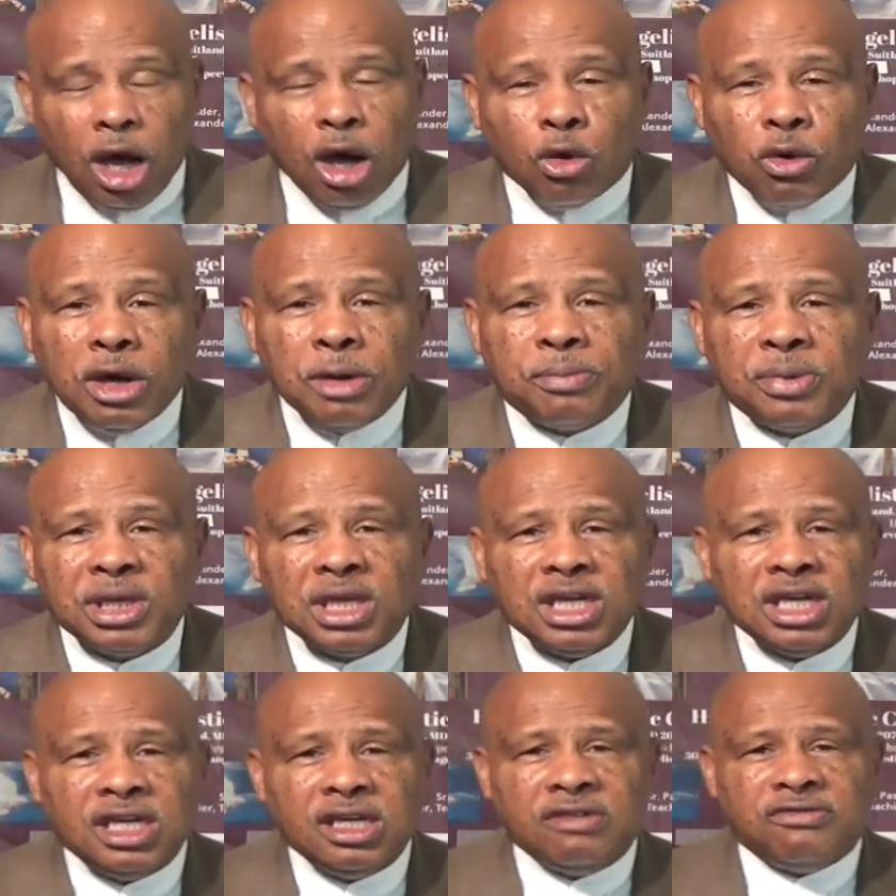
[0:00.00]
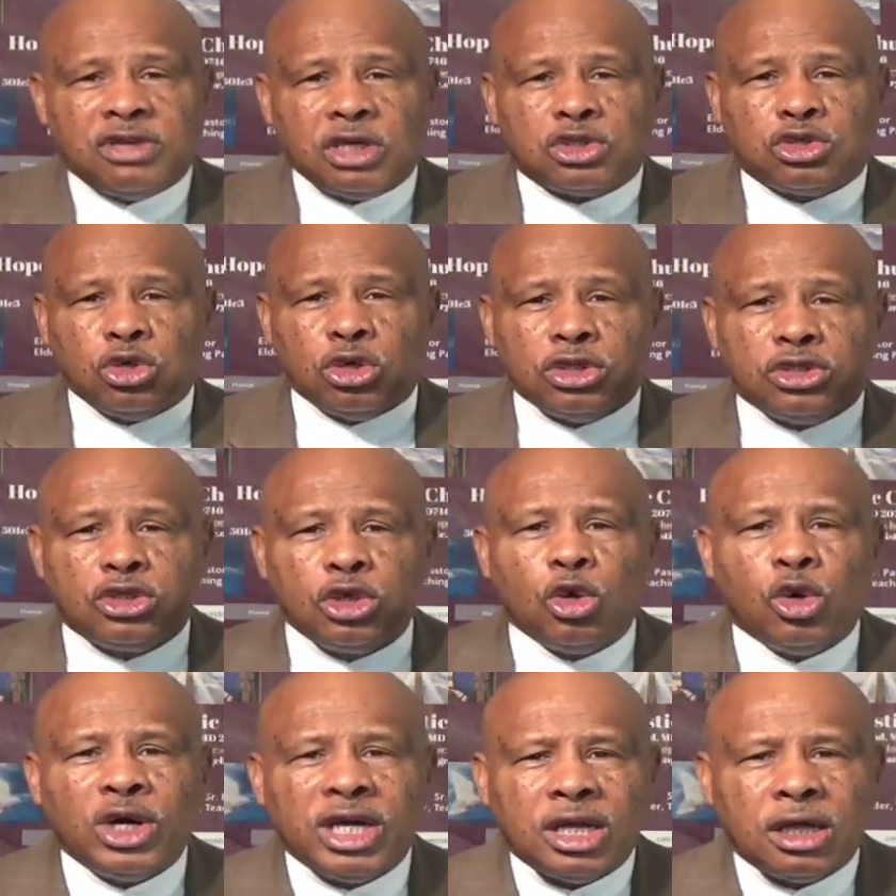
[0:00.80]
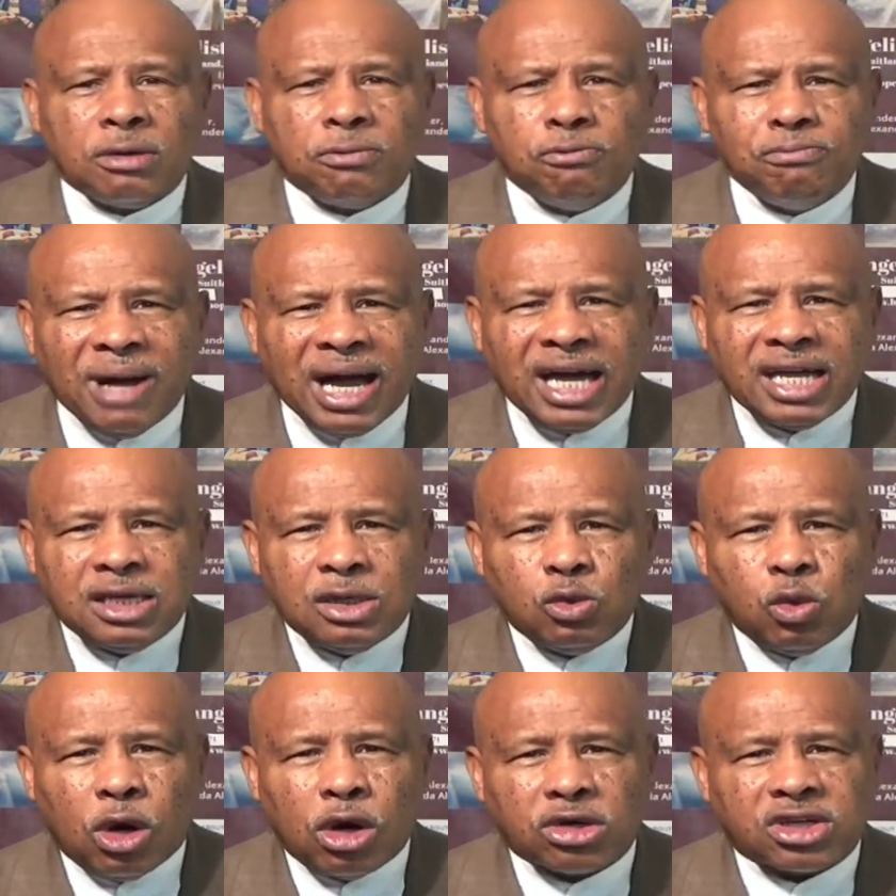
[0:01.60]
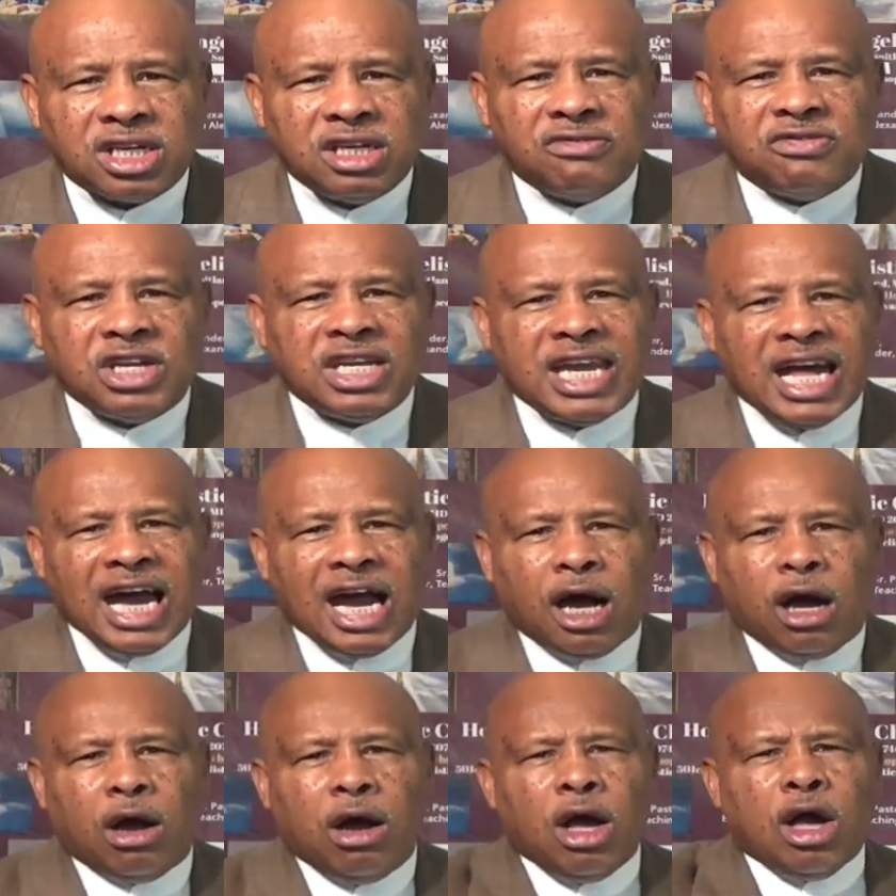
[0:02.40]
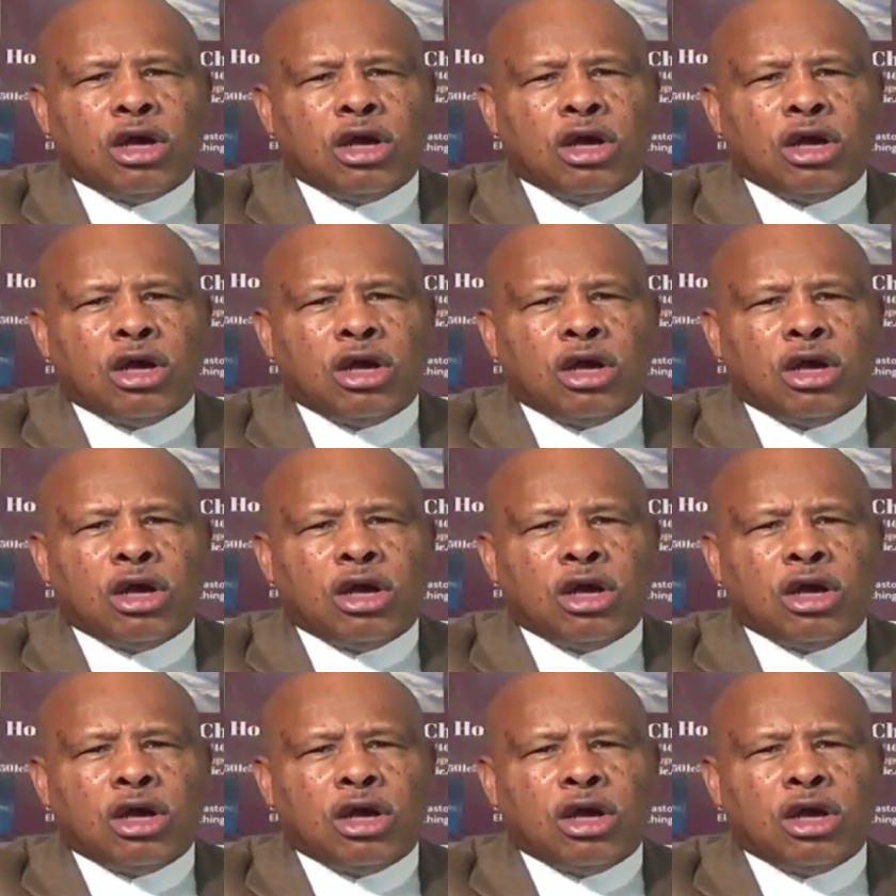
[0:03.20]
We believe that you're doing a mighty work even now.